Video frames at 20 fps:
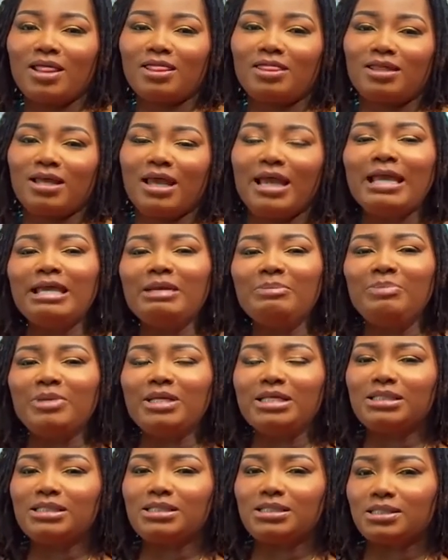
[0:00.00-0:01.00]
the
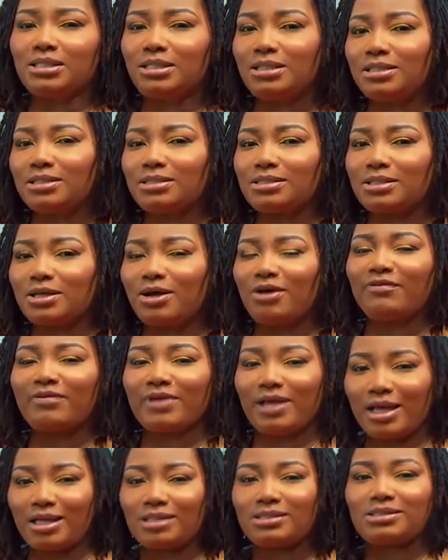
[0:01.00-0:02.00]
ABCs of
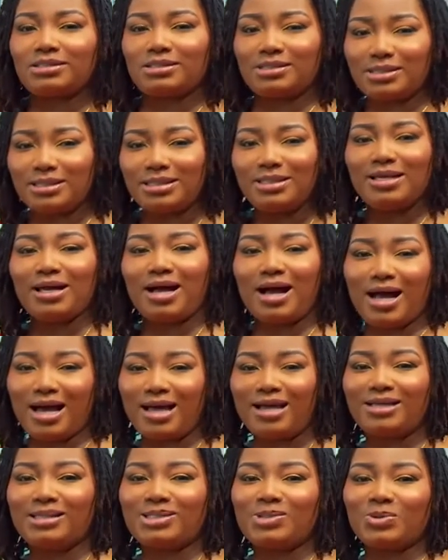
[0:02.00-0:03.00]

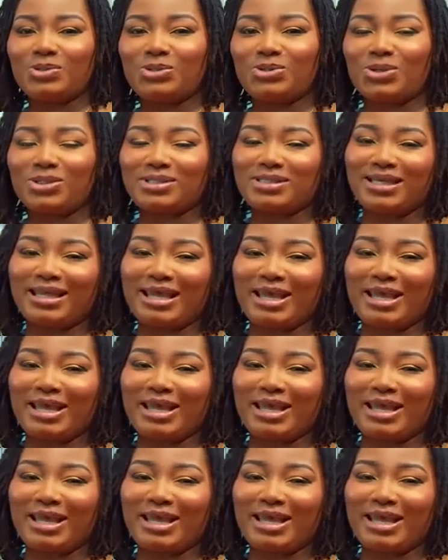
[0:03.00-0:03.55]
STIs with Dr.